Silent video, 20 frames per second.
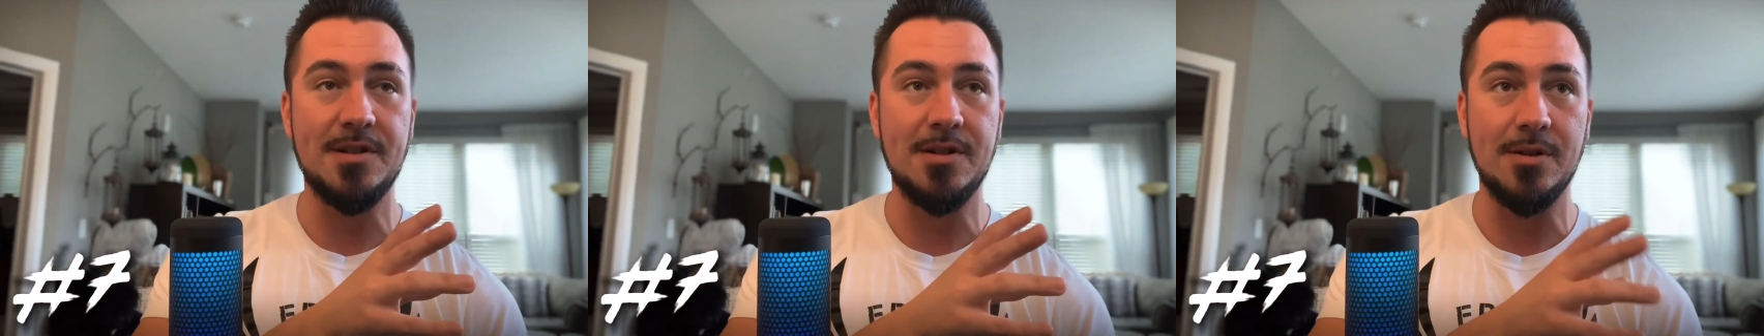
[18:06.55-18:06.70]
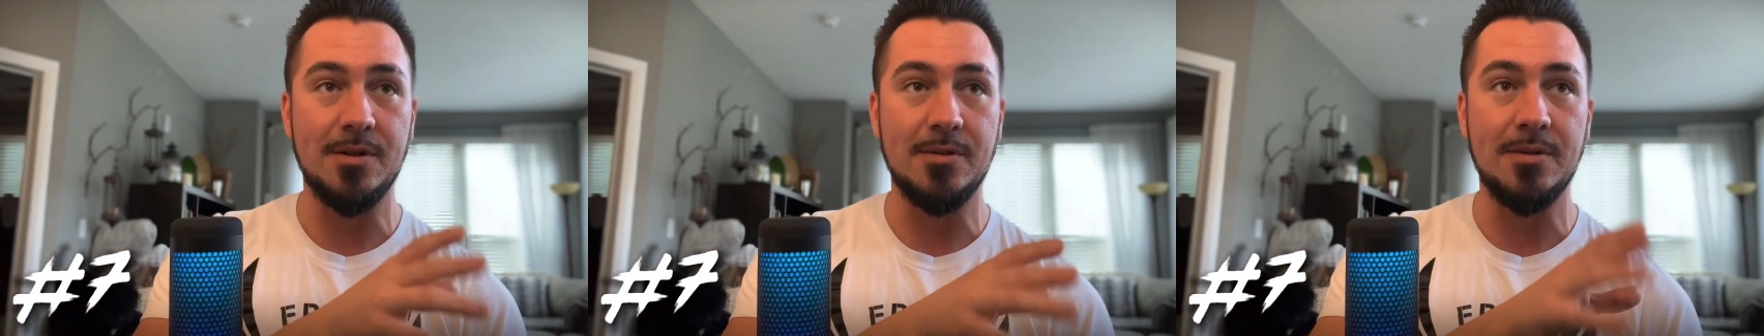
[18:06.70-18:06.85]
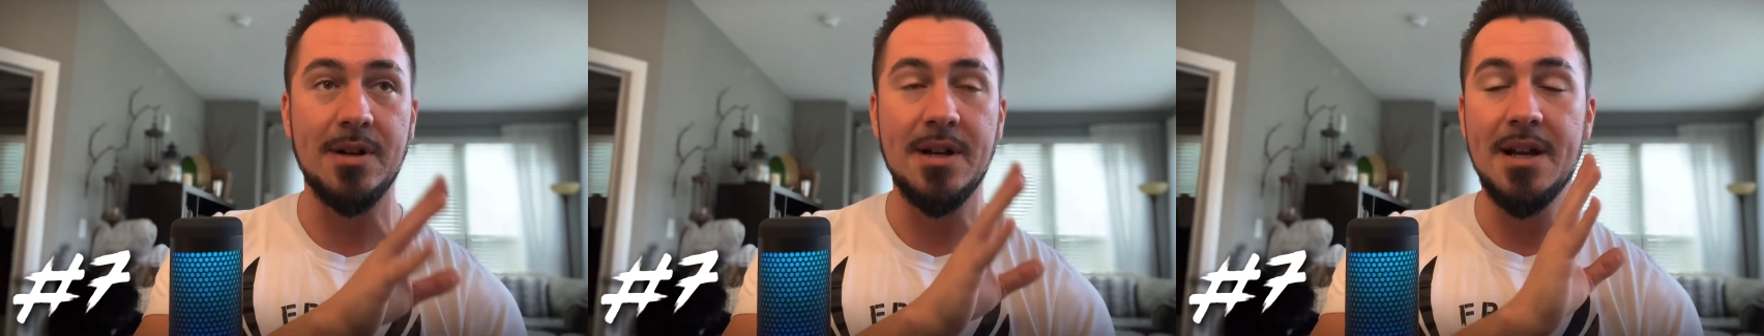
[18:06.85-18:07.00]

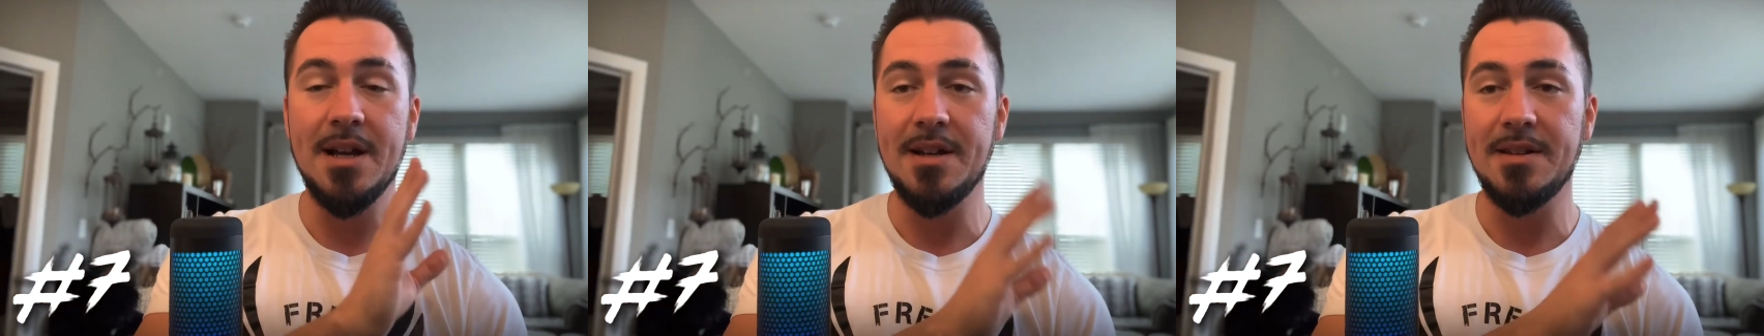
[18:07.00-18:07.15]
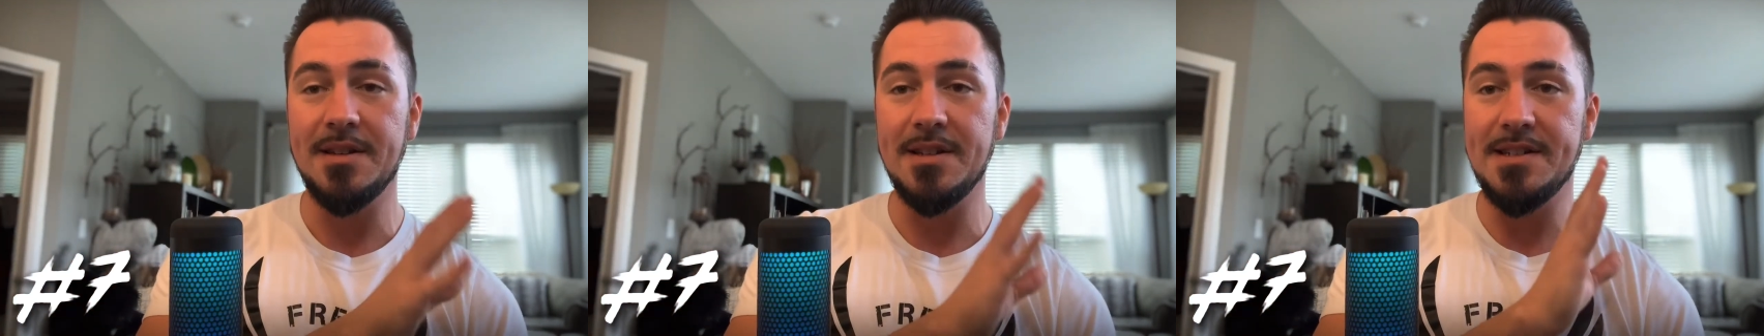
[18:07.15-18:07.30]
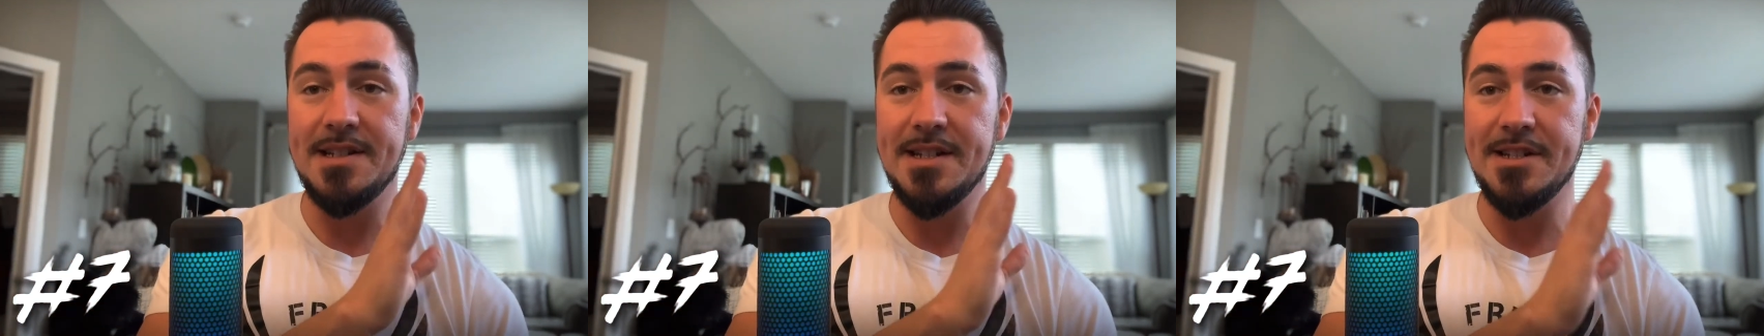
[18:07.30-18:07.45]
to
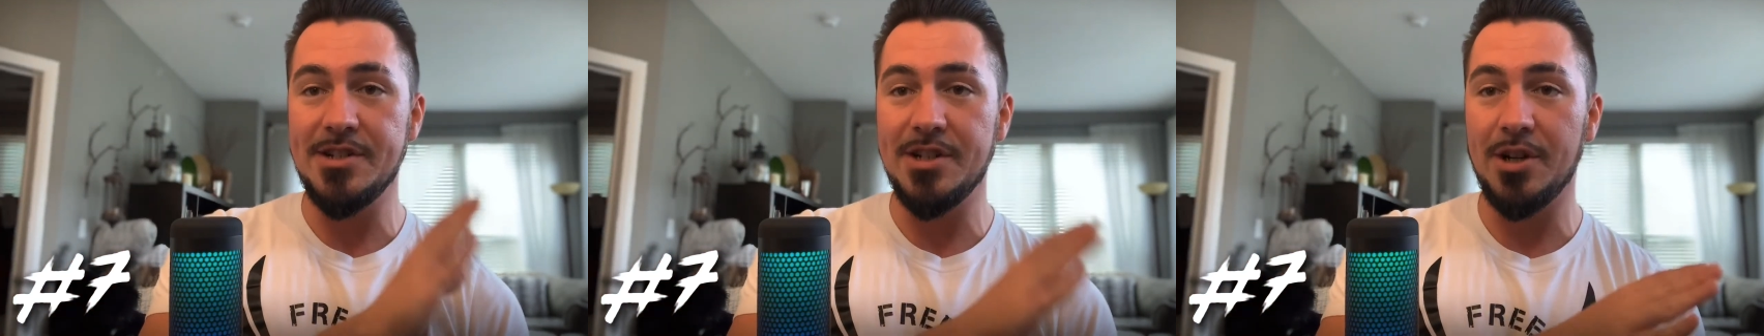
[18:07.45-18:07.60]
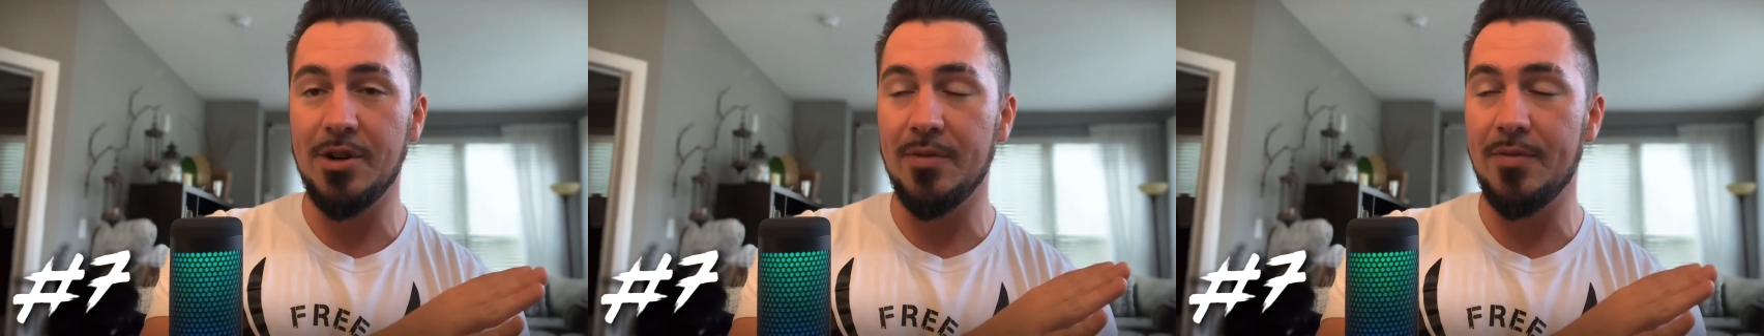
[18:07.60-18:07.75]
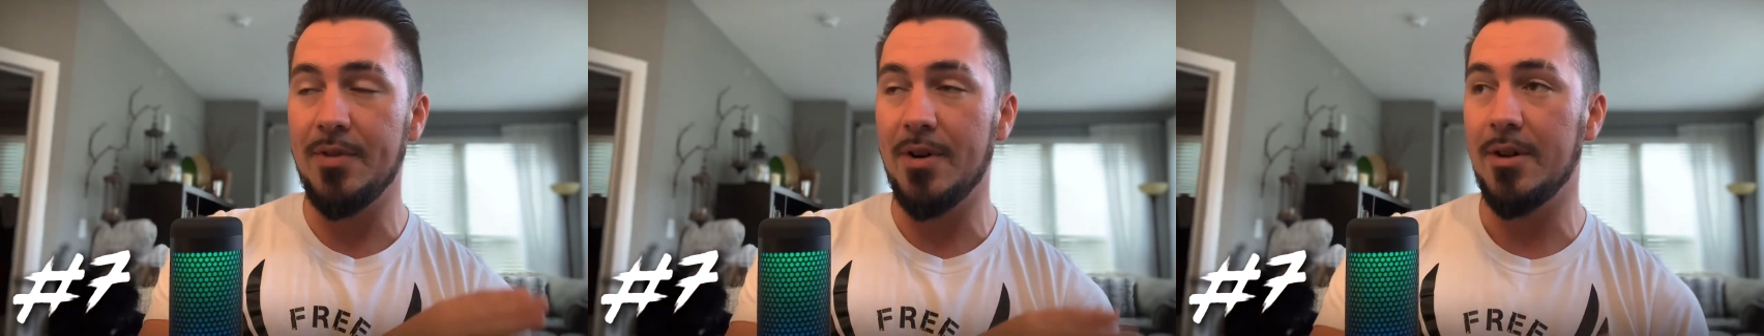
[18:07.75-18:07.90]
the teaching
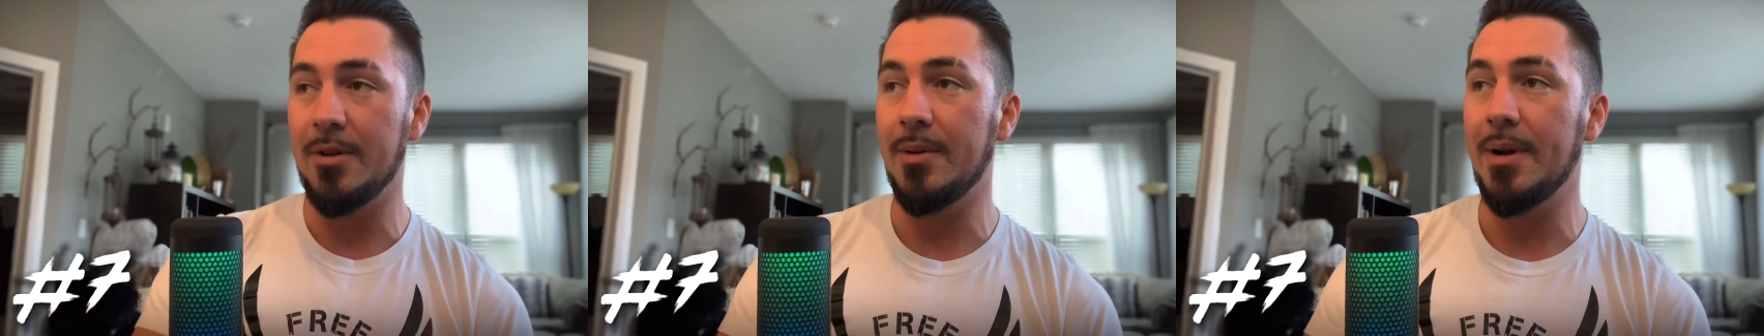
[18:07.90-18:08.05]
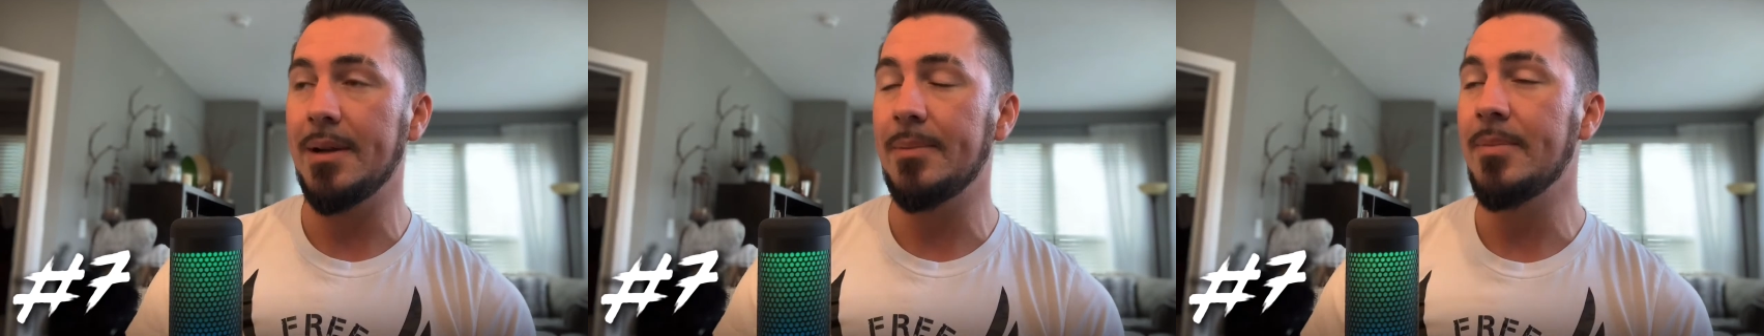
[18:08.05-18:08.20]
you're following.